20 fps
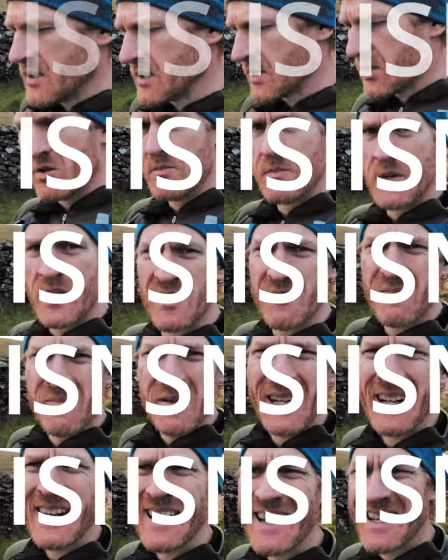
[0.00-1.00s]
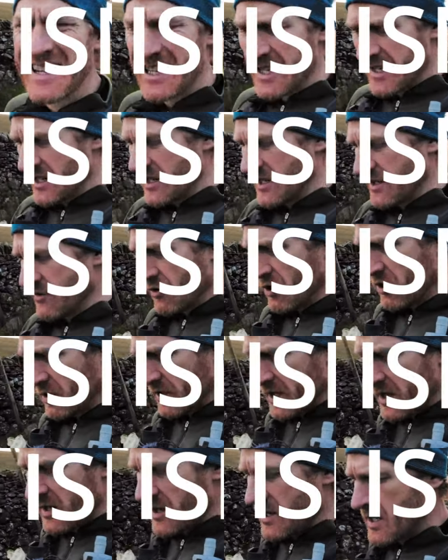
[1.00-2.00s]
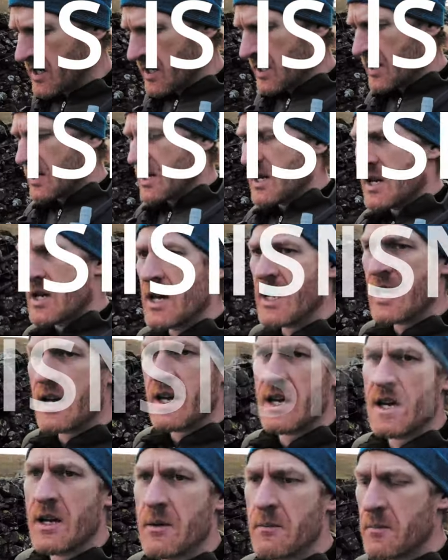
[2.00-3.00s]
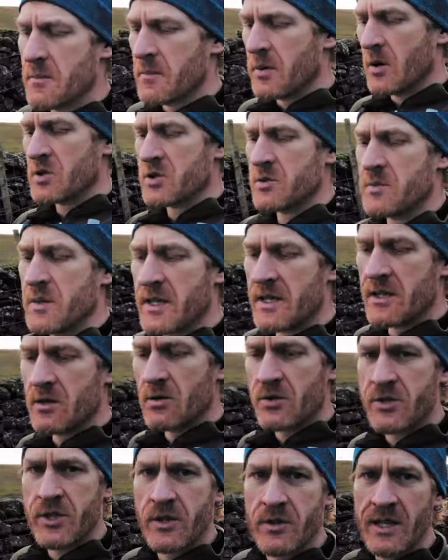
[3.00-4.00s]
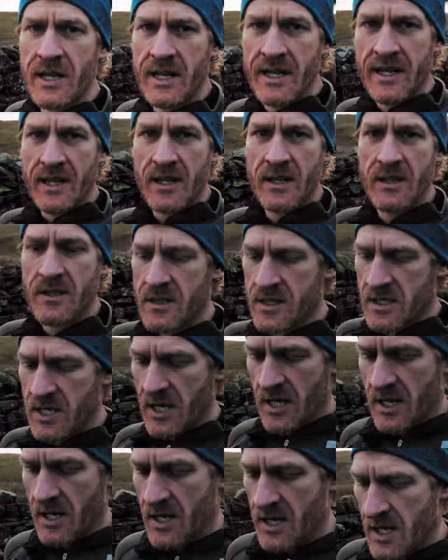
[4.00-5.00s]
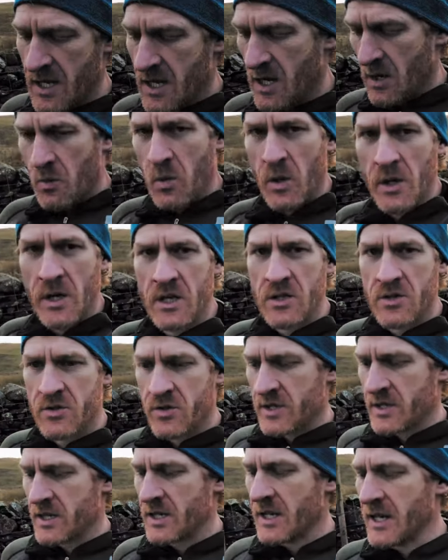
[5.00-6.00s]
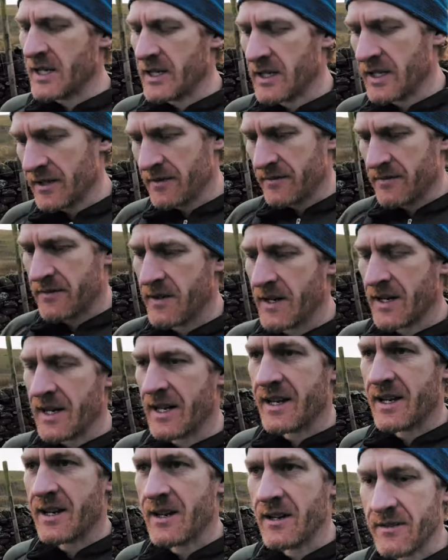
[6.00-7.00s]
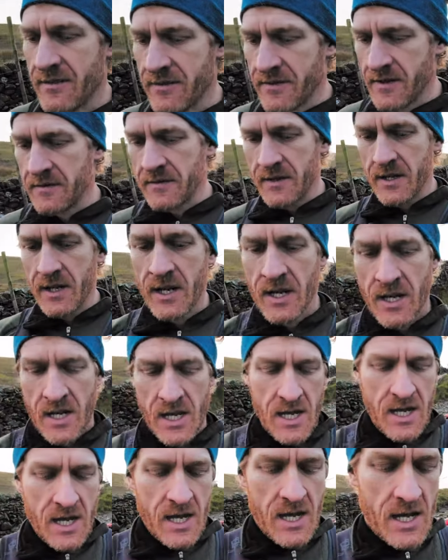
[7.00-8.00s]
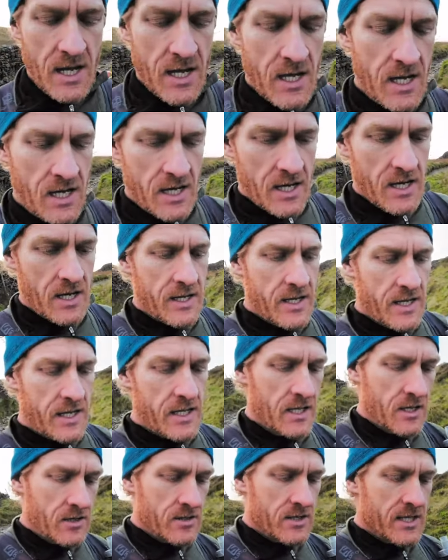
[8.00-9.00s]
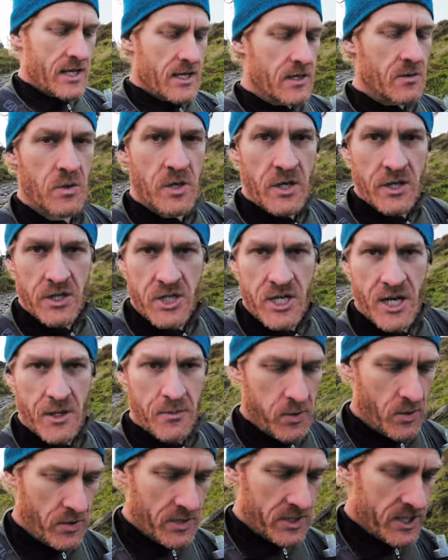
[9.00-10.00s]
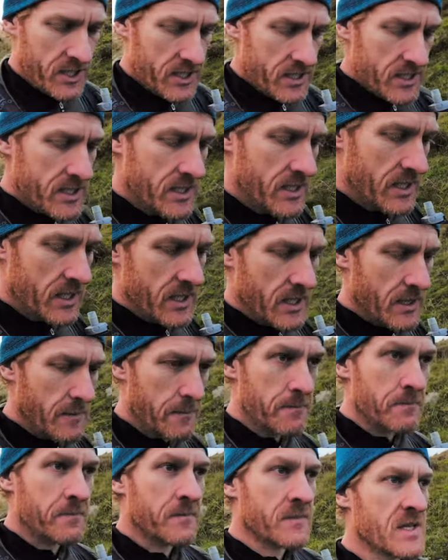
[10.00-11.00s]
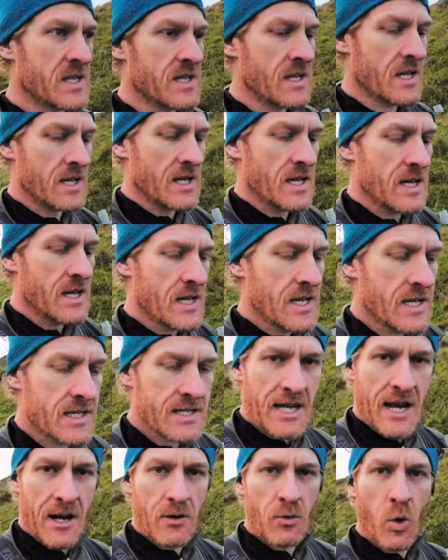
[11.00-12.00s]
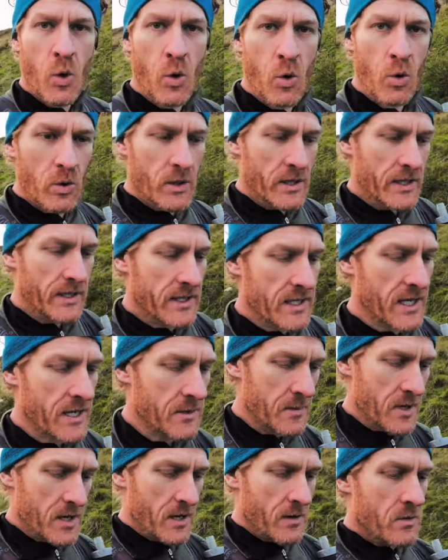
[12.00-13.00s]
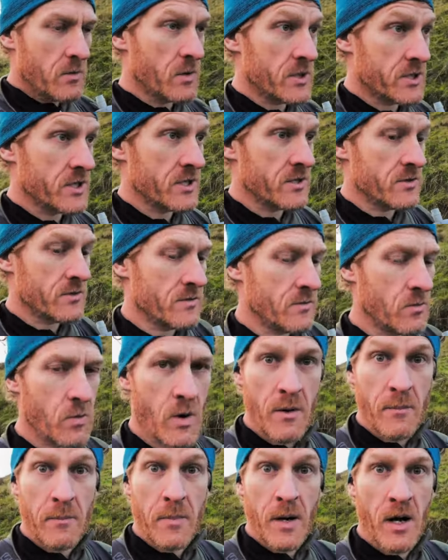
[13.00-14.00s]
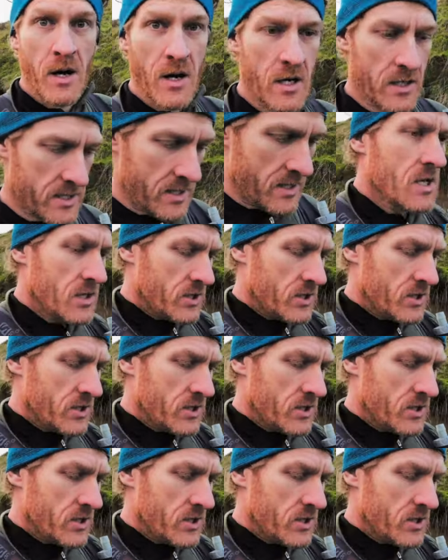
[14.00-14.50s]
I could be completely and utterly wrong there. Possibly also the Lakeland 100 and Lakeland 50. And then it goes down, and one of the checkpoints is the Town Hall in Kentmere, which is where I'm parked.